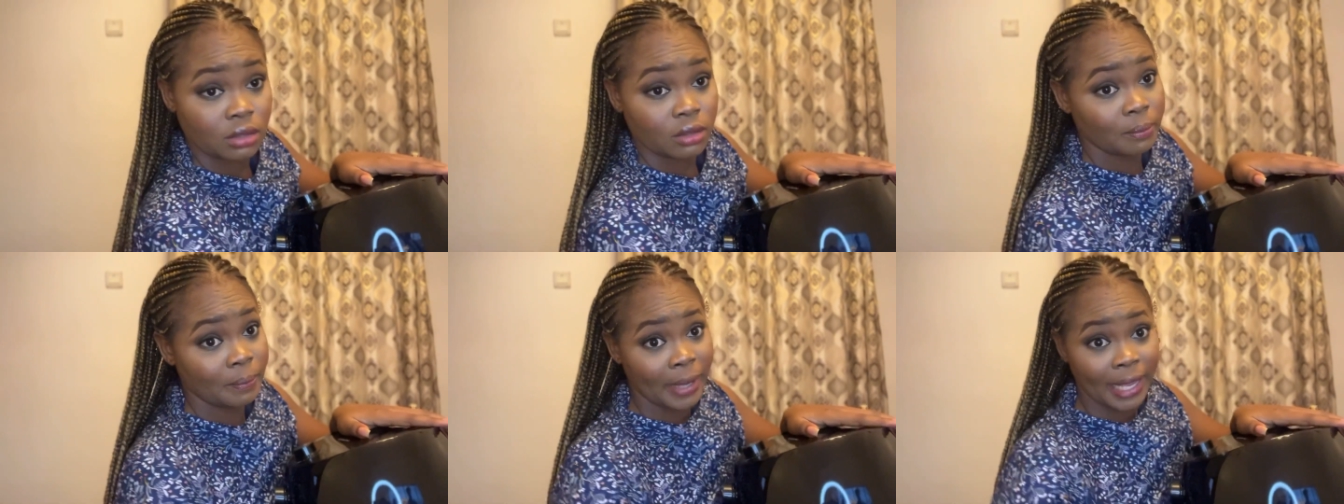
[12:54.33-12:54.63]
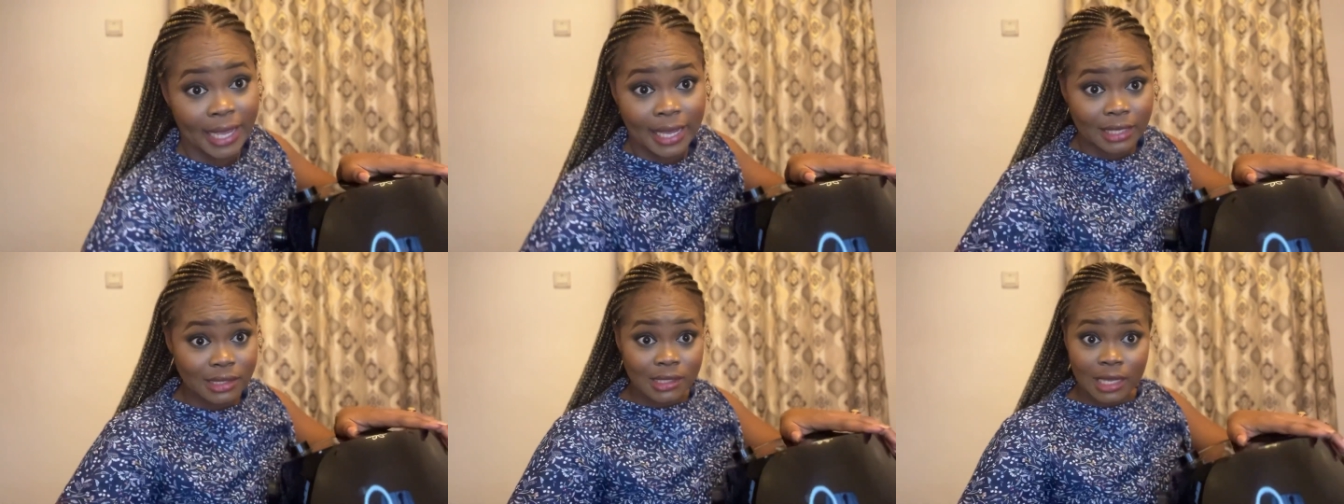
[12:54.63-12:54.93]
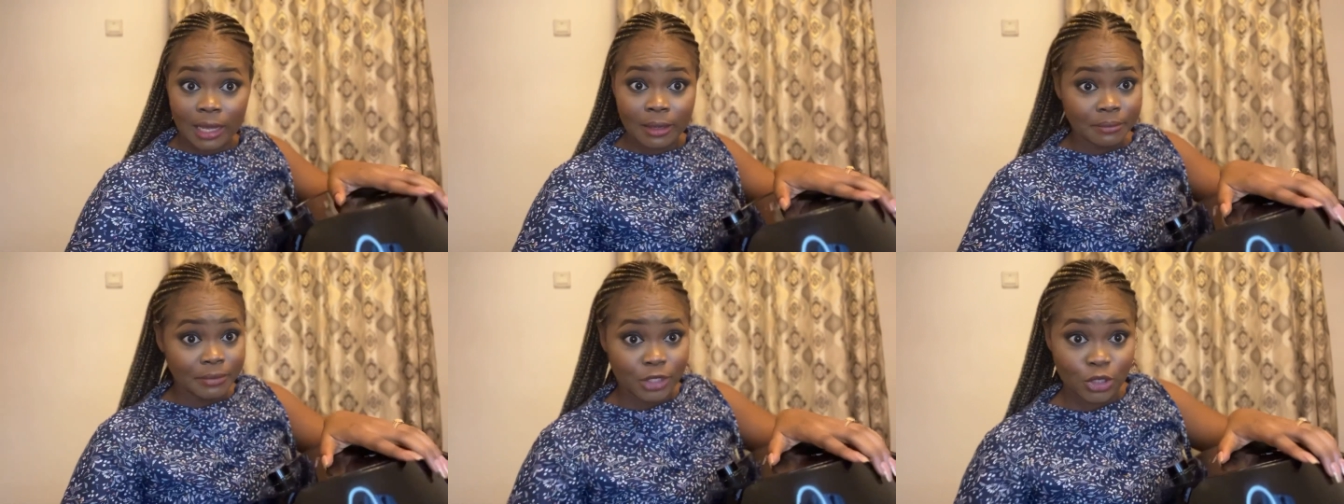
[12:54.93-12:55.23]
beggars
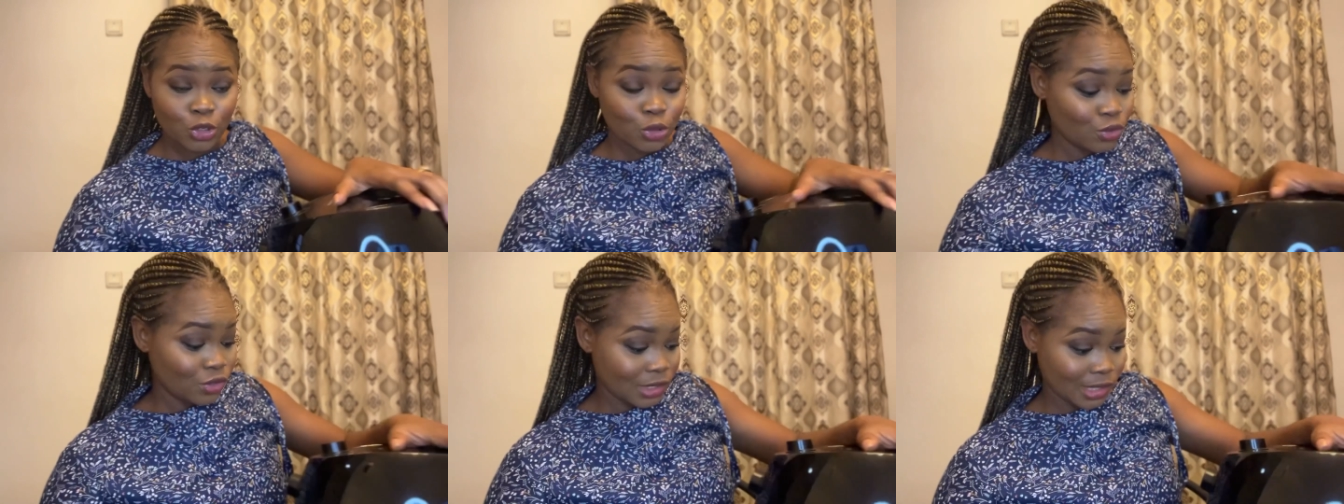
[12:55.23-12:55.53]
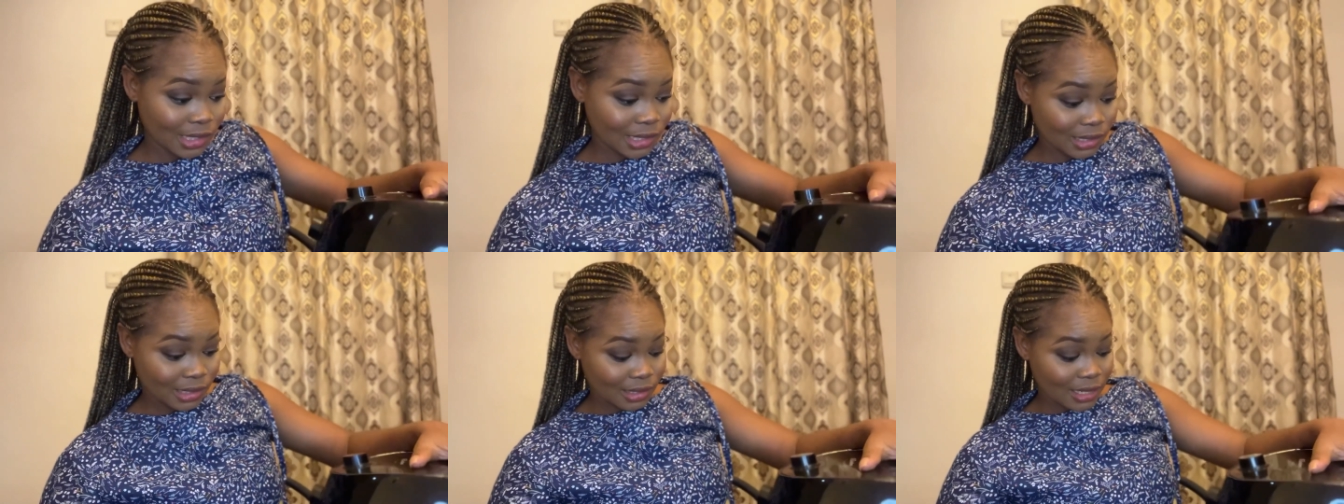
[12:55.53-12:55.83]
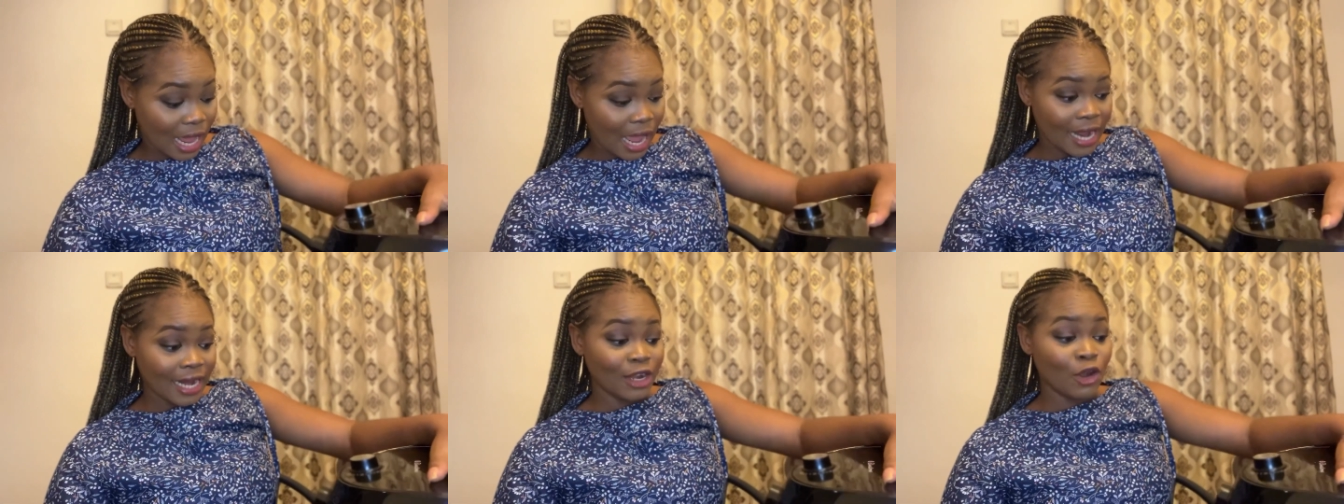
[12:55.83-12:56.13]
can be choosers
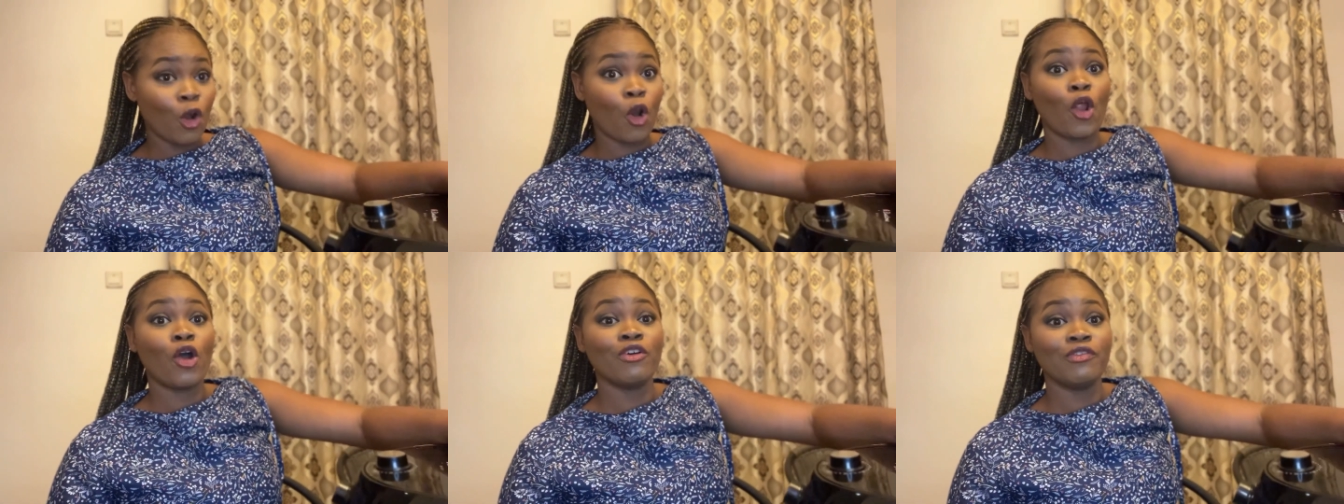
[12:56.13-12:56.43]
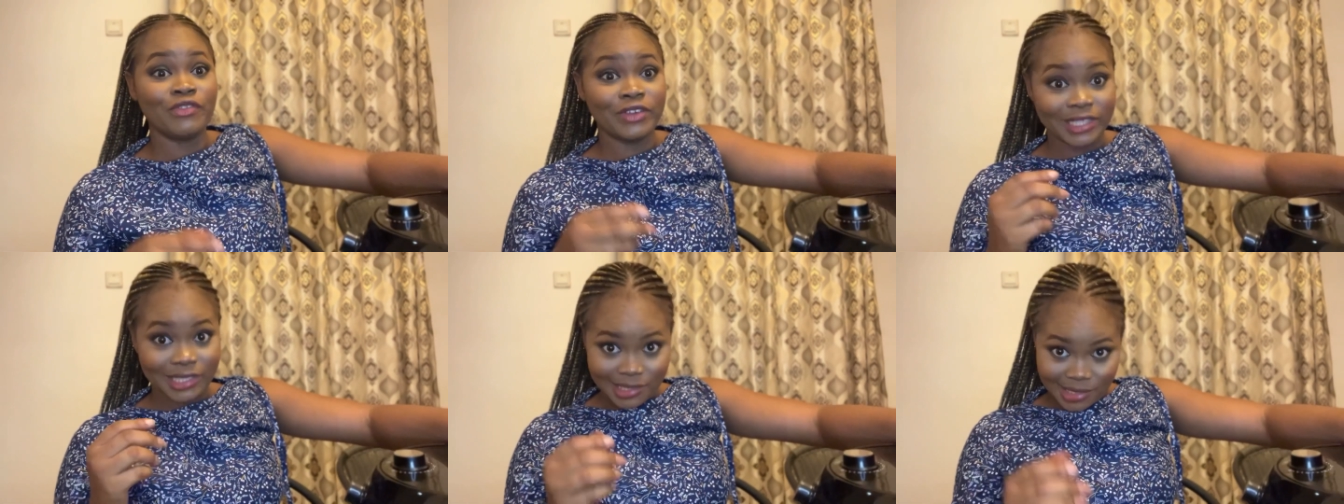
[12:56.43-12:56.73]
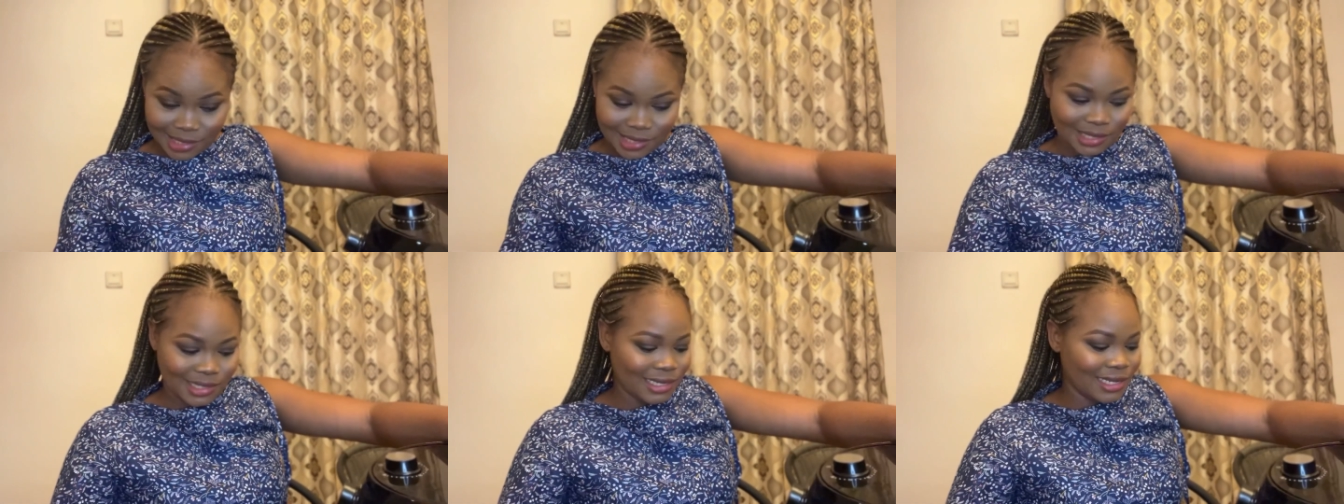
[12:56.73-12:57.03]
i love
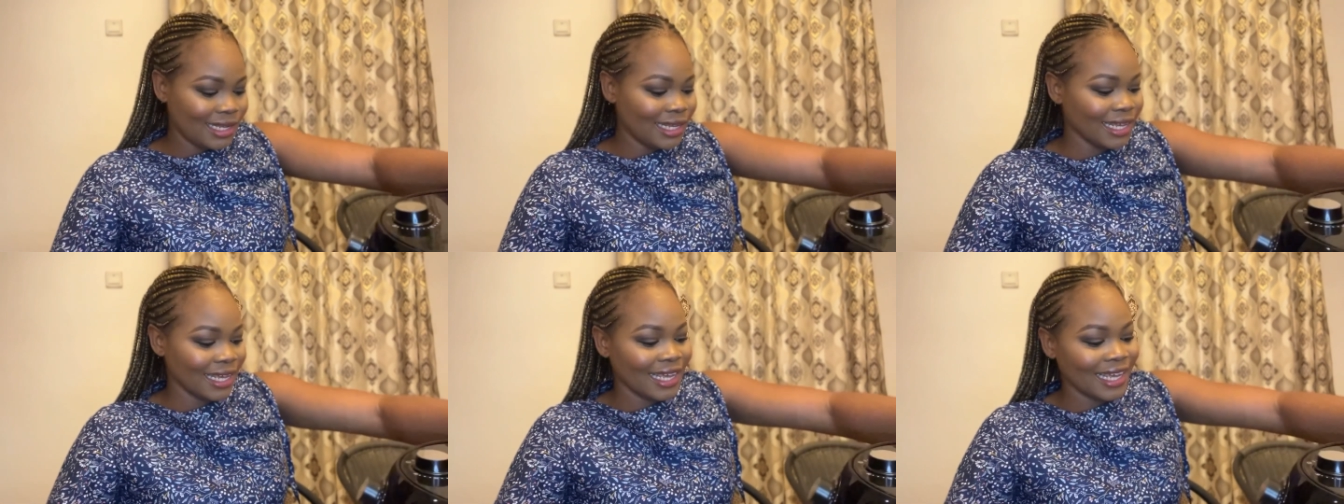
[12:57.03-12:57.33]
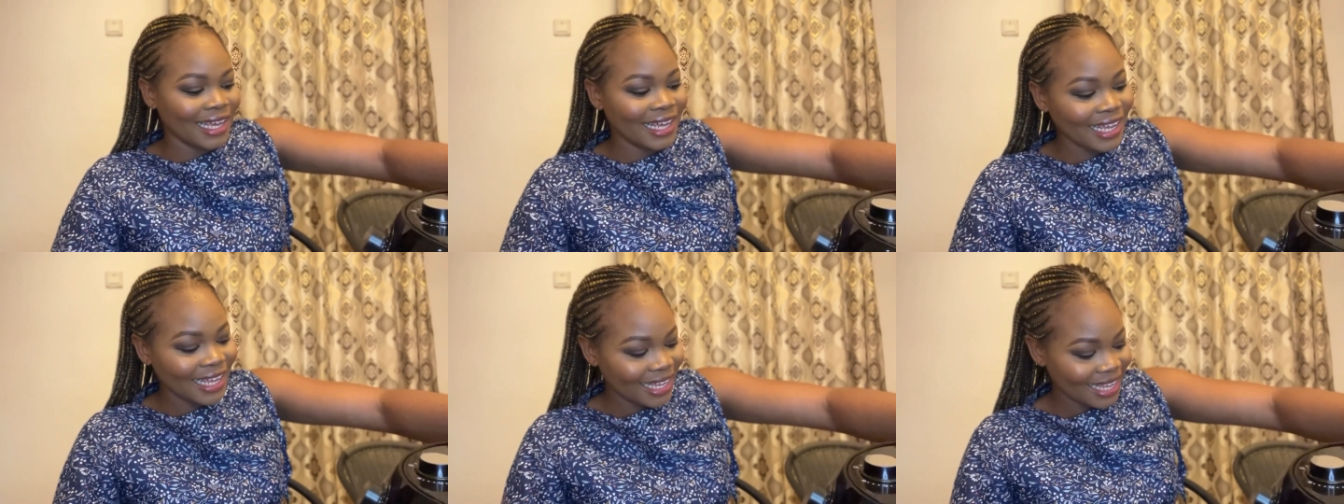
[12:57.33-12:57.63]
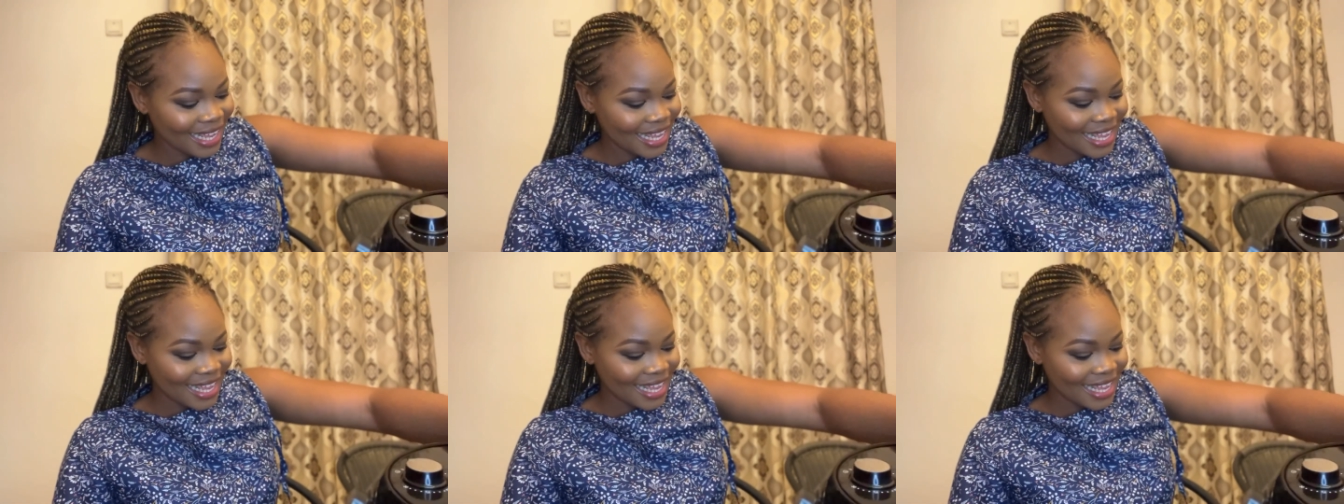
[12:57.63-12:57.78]
it